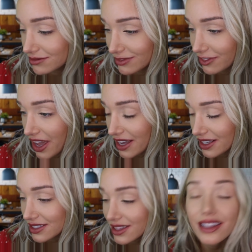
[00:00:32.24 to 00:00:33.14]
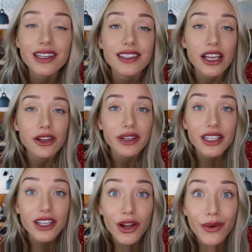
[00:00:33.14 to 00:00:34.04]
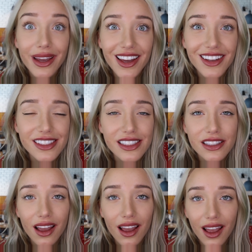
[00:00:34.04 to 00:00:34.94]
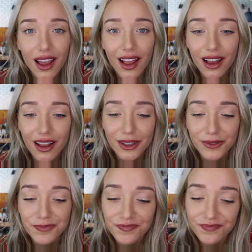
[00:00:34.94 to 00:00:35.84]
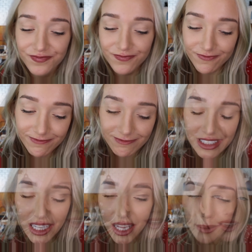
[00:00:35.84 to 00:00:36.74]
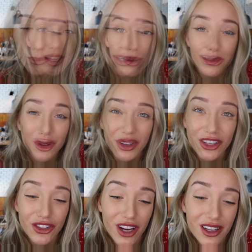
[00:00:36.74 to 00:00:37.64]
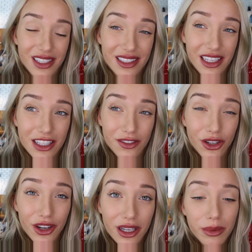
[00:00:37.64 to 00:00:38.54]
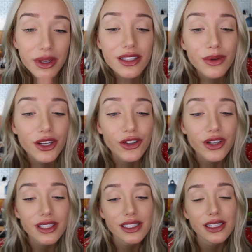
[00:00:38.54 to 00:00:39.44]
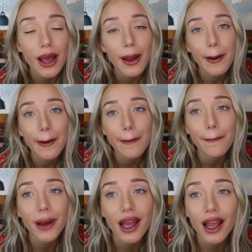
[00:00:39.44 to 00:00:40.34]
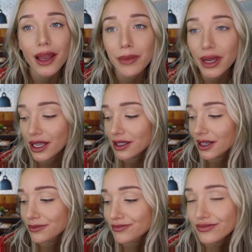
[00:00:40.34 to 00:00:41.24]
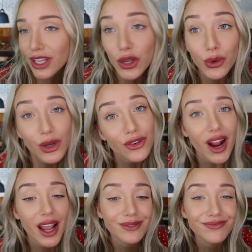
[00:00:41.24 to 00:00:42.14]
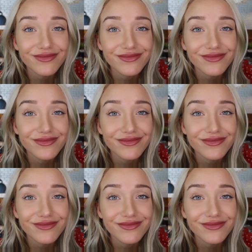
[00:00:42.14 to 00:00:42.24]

facts and things that you need to know, I guess. I'm not really sure how successful you're going to be as a waitress, but I mean, you could try.